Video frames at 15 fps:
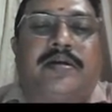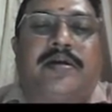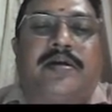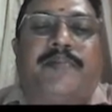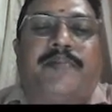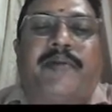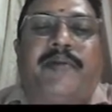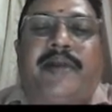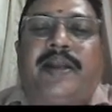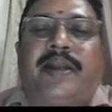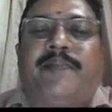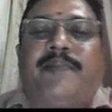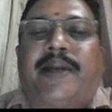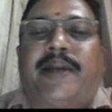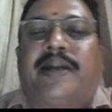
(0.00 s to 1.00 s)

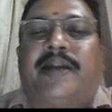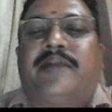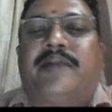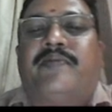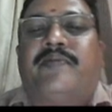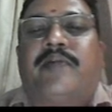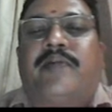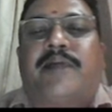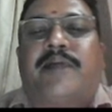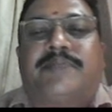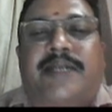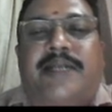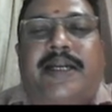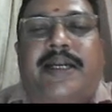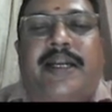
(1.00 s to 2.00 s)
preventing patent for
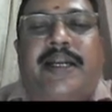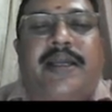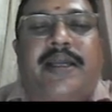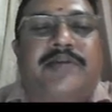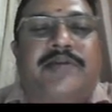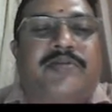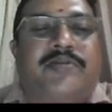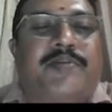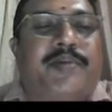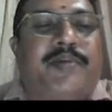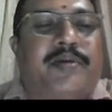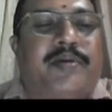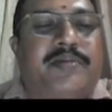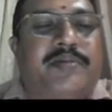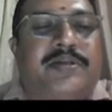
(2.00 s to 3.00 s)
abstract ideas or
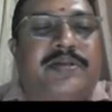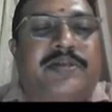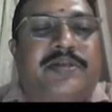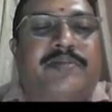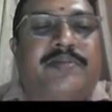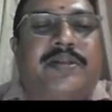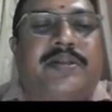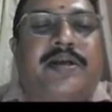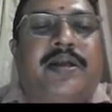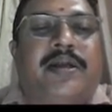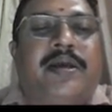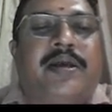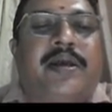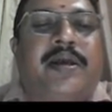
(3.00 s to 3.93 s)
pure business method,